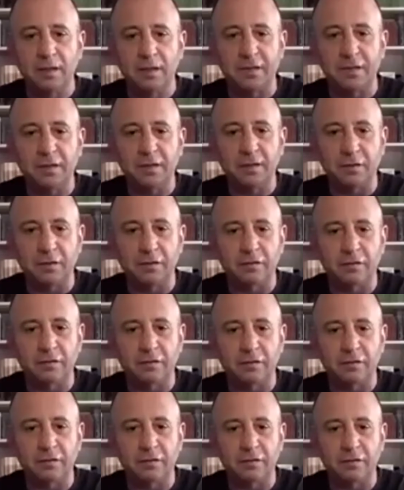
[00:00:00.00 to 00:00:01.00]

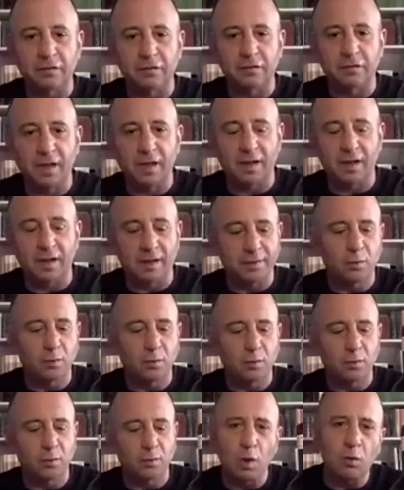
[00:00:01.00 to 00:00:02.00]
is
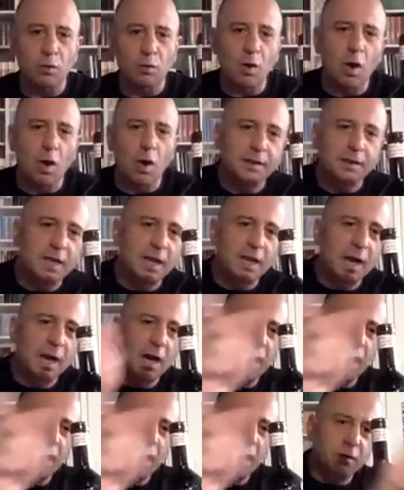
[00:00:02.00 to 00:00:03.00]
grown on the
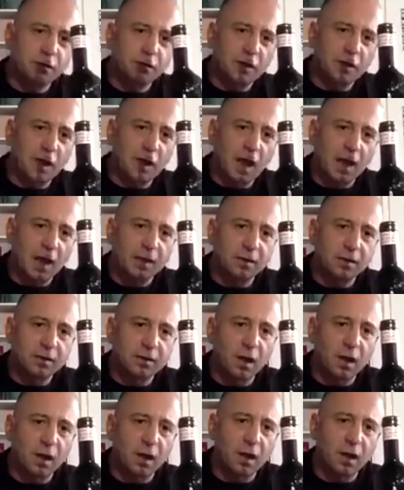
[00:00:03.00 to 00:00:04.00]
other side
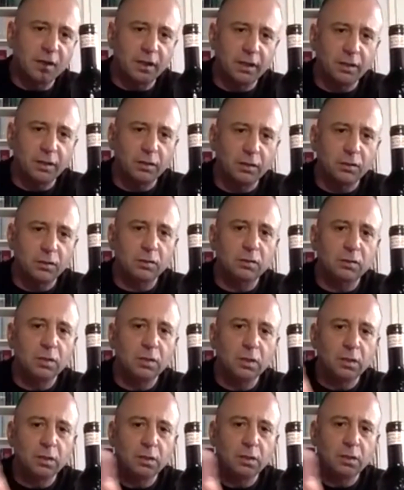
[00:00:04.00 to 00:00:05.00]
of the
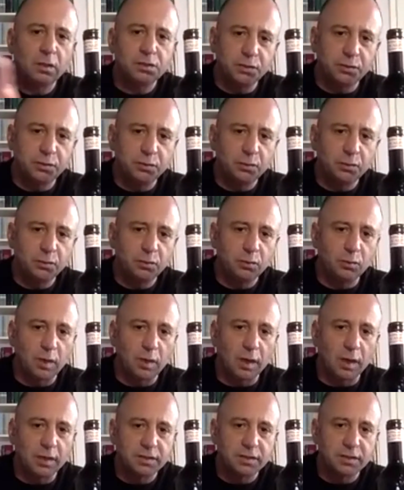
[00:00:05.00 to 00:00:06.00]
hill
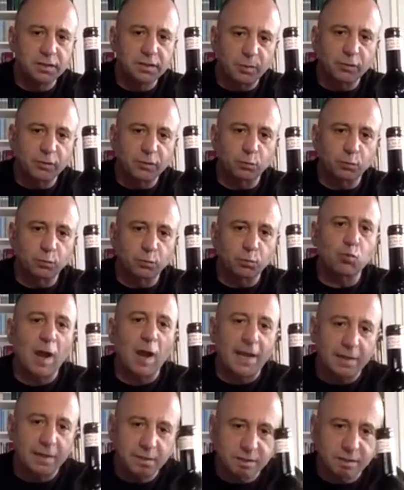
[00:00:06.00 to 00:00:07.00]
to Deborah's
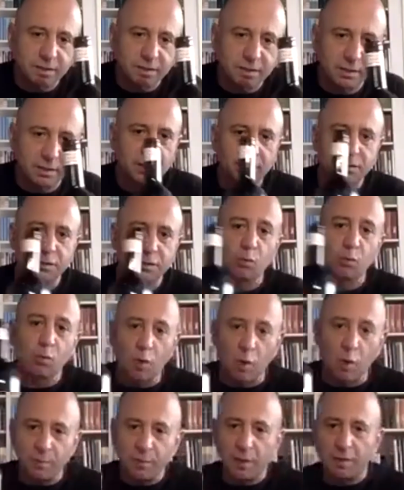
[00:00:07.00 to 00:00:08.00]
right. Don't
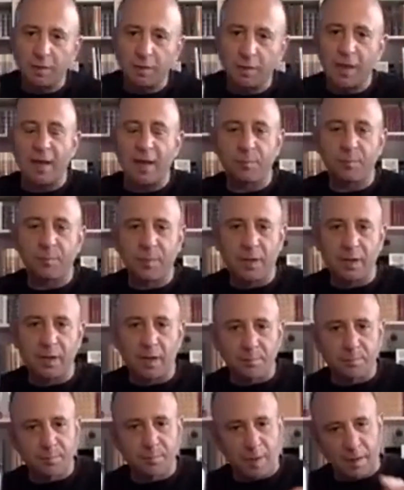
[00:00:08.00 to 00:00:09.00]
quote me on that, but
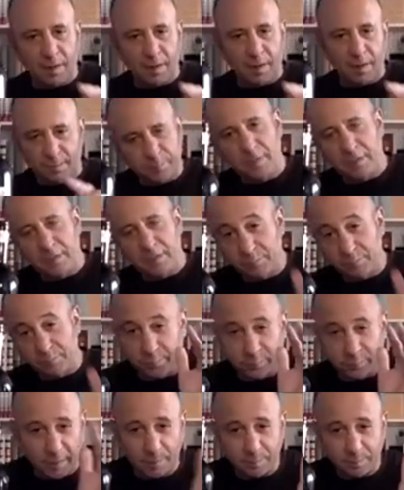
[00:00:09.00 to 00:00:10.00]
I'm
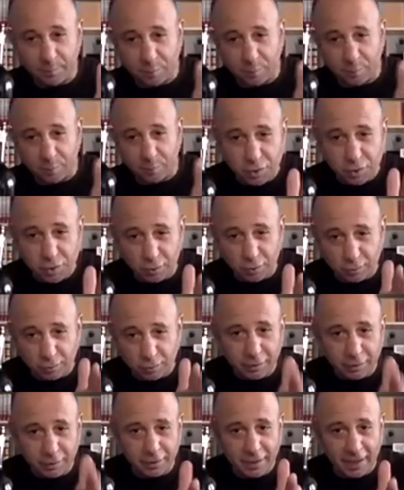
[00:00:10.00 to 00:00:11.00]
pretty sure looking